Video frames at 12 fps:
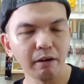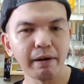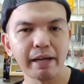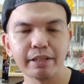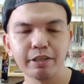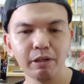
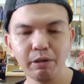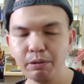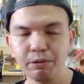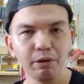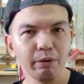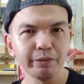Alright,
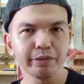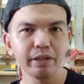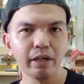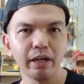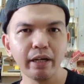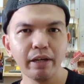so
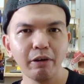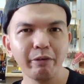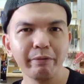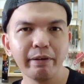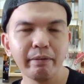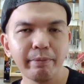those
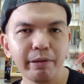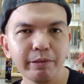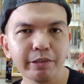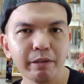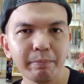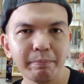are the
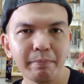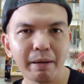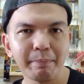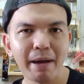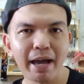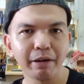overviews
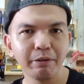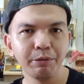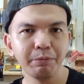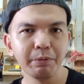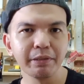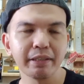of my
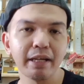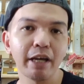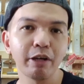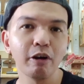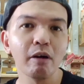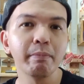Banggood tools
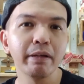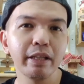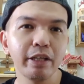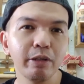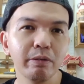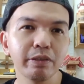that I
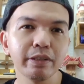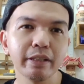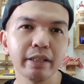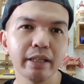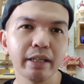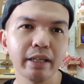commonly
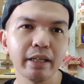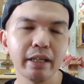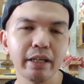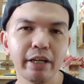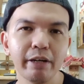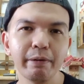use
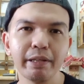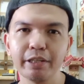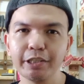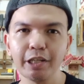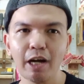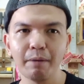
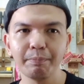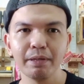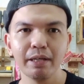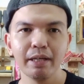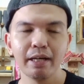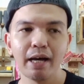here in the
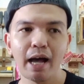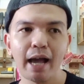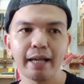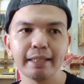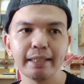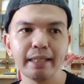shop.
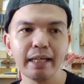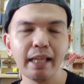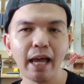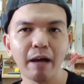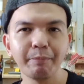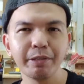I
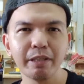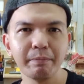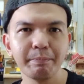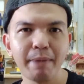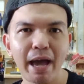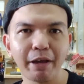still
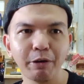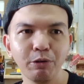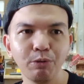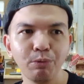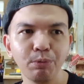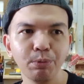have some
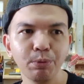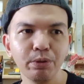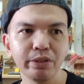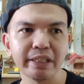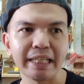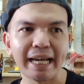Banggood
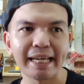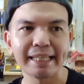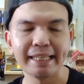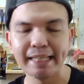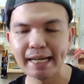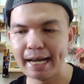tools
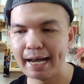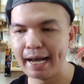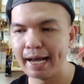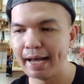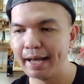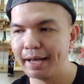like
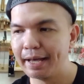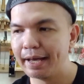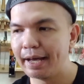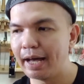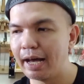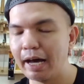the
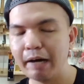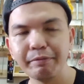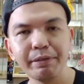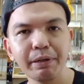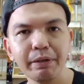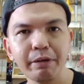
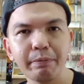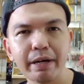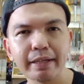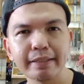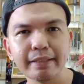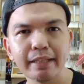
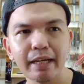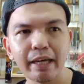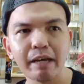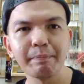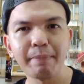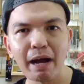Viola
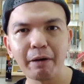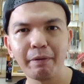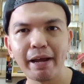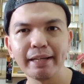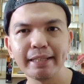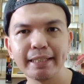Works
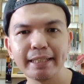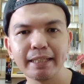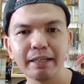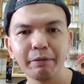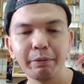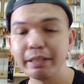impact
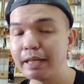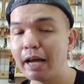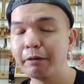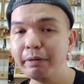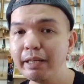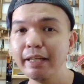wrench,
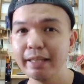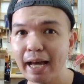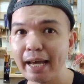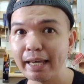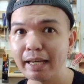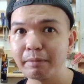which I
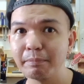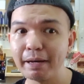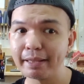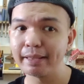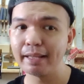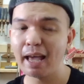really like,
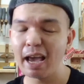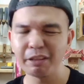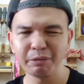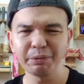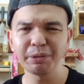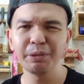but
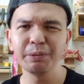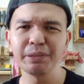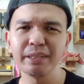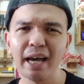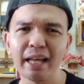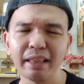I
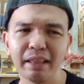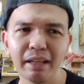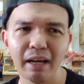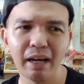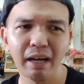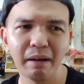don't use that